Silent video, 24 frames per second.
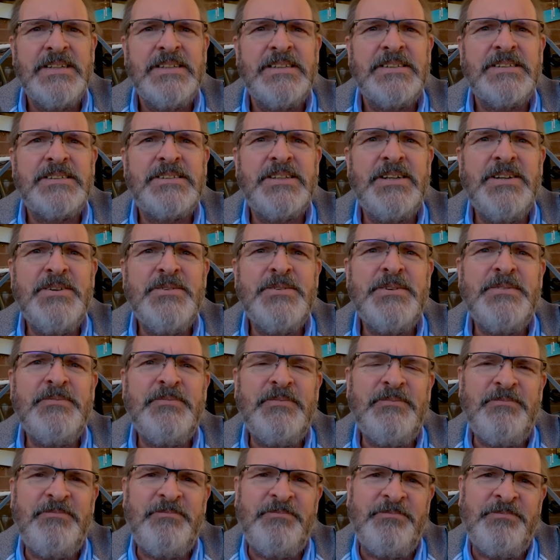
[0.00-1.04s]
So
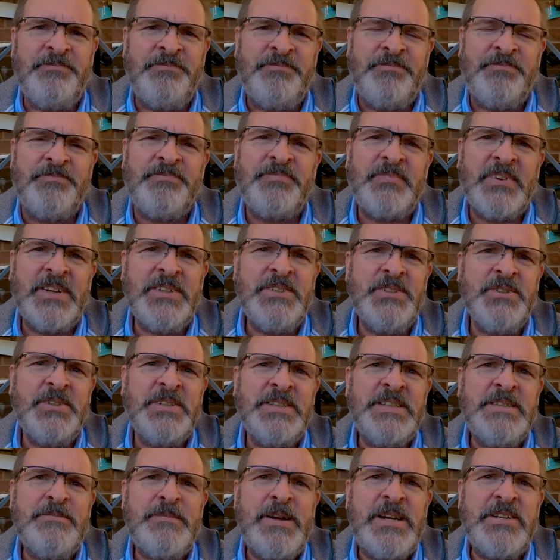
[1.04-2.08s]
as you
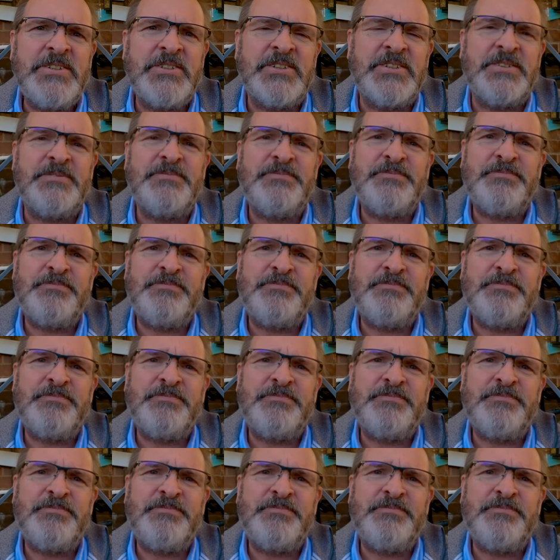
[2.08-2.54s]
can imagine,